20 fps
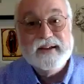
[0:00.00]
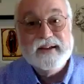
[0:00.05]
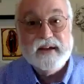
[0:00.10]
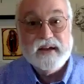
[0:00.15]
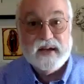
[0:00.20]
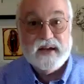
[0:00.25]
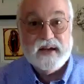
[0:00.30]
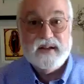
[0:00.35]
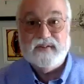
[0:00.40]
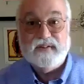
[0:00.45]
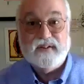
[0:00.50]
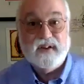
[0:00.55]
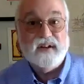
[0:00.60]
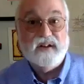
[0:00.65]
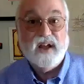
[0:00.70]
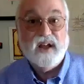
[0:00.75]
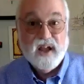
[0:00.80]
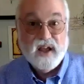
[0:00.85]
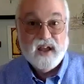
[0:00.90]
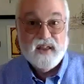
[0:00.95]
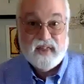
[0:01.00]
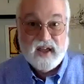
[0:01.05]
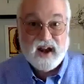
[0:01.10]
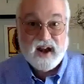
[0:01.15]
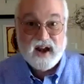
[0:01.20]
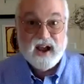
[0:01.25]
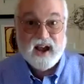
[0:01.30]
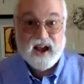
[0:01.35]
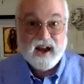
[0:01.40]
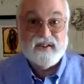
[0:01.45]
And he said, that
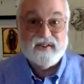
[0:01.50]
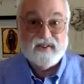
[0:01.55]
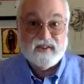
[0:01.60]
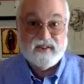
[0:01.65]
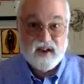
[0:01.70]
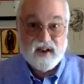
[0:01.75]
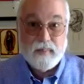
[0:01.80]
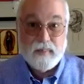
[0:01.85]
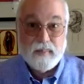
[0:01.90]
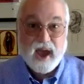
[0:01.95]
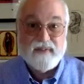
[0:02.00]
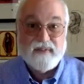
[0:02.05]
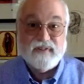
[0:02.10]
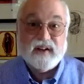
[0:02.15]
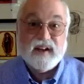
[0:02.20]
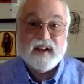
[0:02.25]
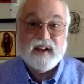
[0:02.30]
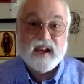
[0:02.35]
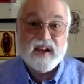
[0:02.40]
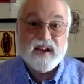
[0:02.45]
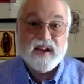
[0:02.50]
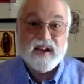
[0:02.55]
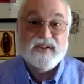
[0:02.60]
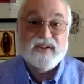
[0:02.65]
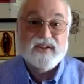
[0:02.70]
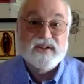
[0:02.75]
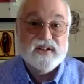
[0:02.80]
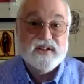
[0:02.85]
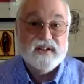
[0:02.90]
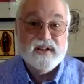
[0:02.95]
I got to stop having
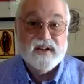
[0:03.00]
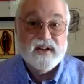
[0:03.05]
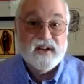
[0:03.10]
kids.